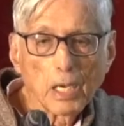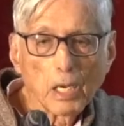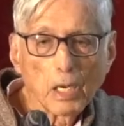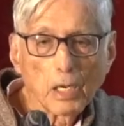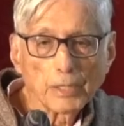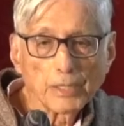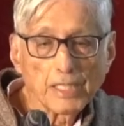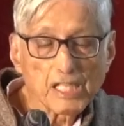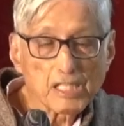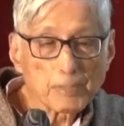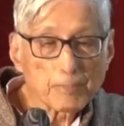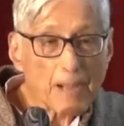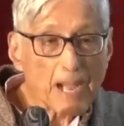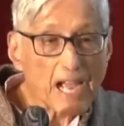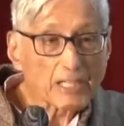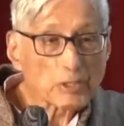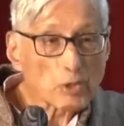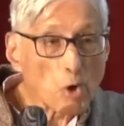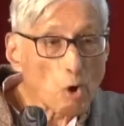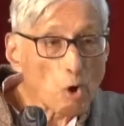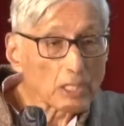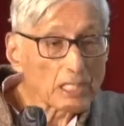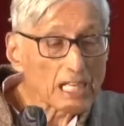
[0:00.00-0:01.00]
despite
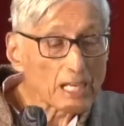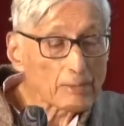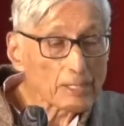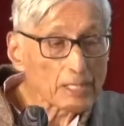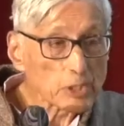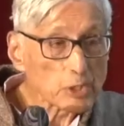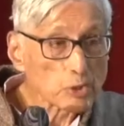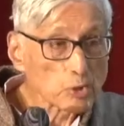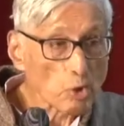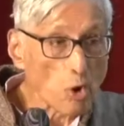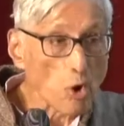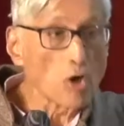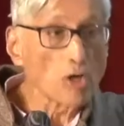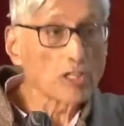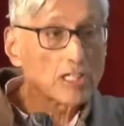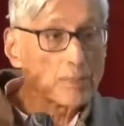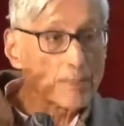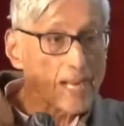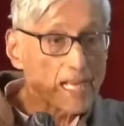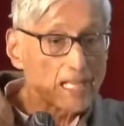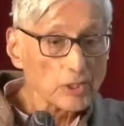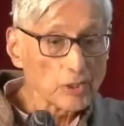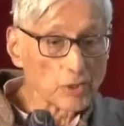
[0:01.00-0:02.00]
all our talk
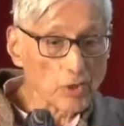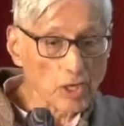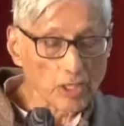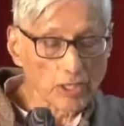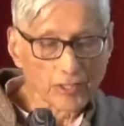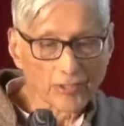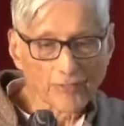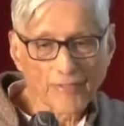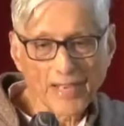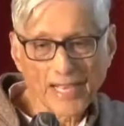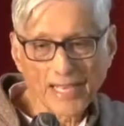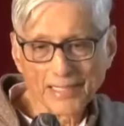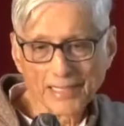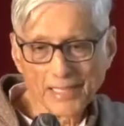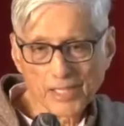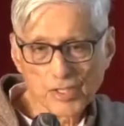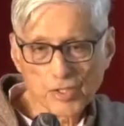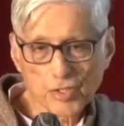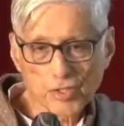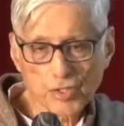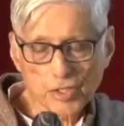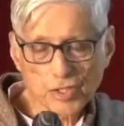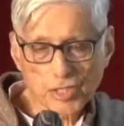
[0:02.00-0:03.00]
about
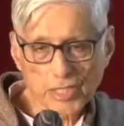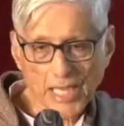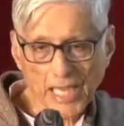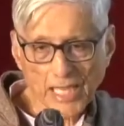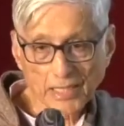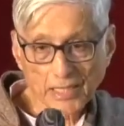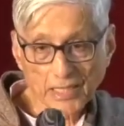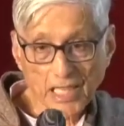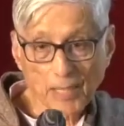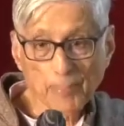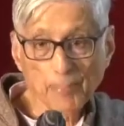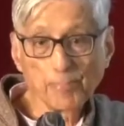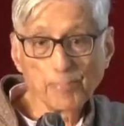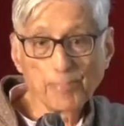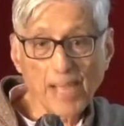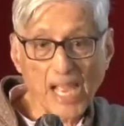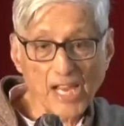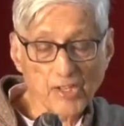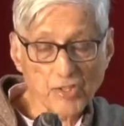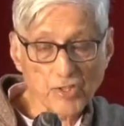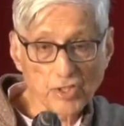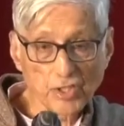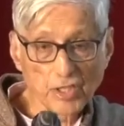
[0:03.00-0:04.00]
non-violence and
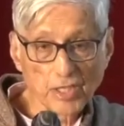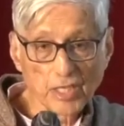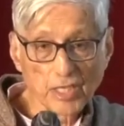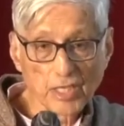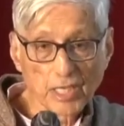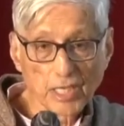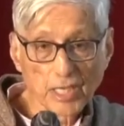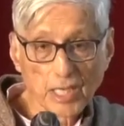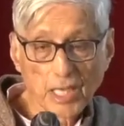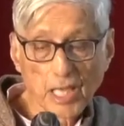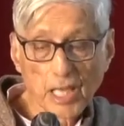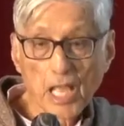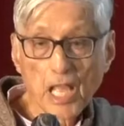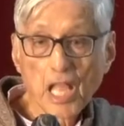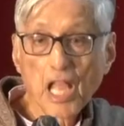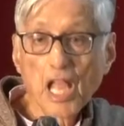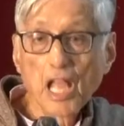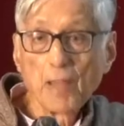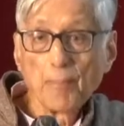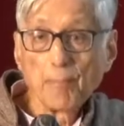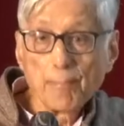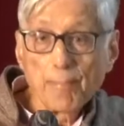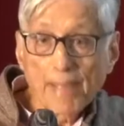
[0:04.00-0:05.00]
compassion,
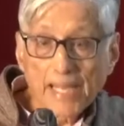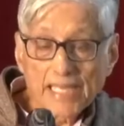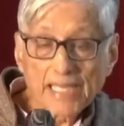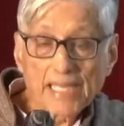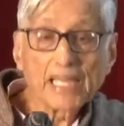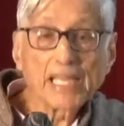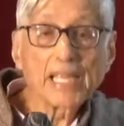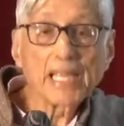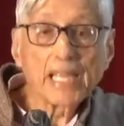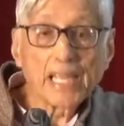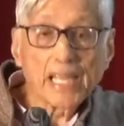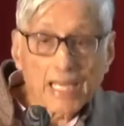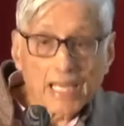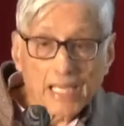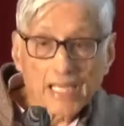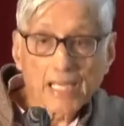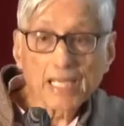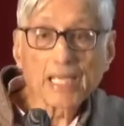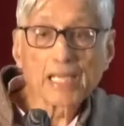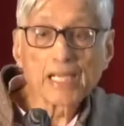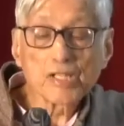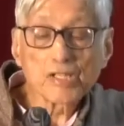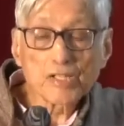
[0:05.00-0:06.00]
many
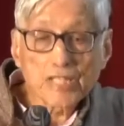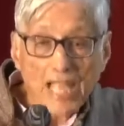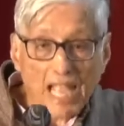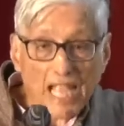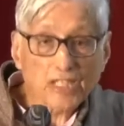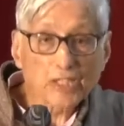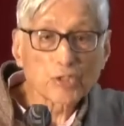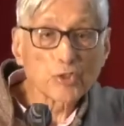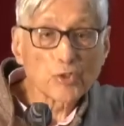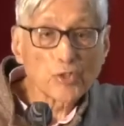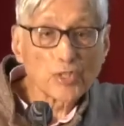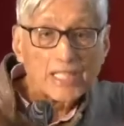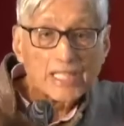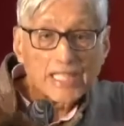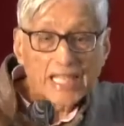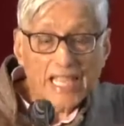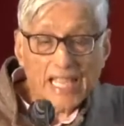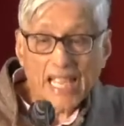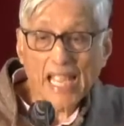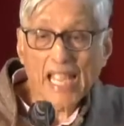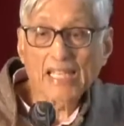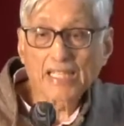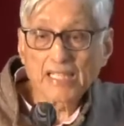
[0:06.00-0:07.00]
Indians actually
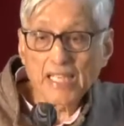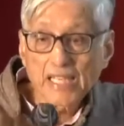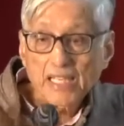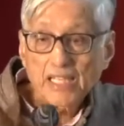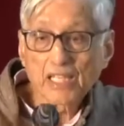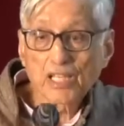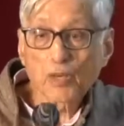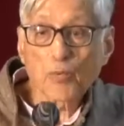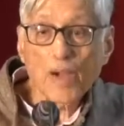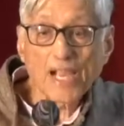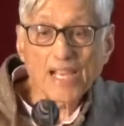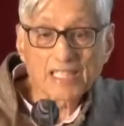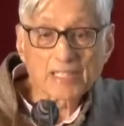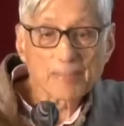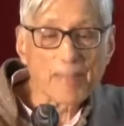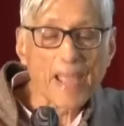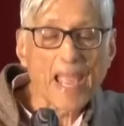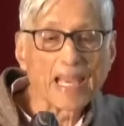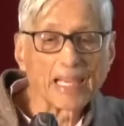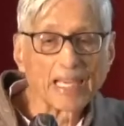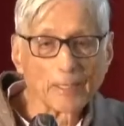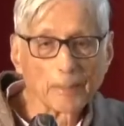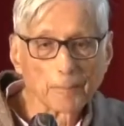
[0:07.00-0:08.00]
hated the white
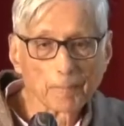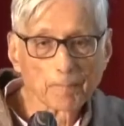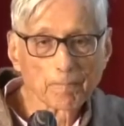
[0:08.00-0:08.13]
man.